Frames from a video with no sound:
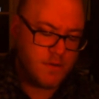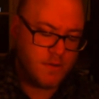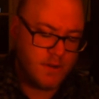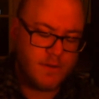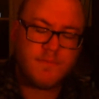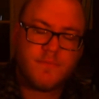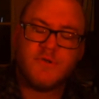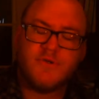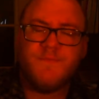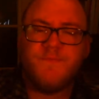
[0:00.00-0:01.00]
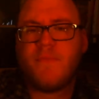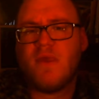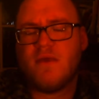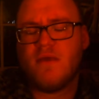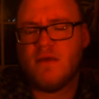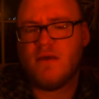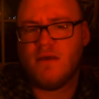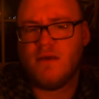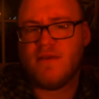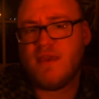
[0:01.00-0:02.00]
Right. So, uh,
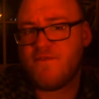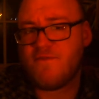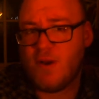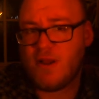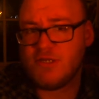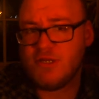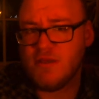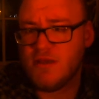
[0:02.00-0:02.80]
thank you guys for watching.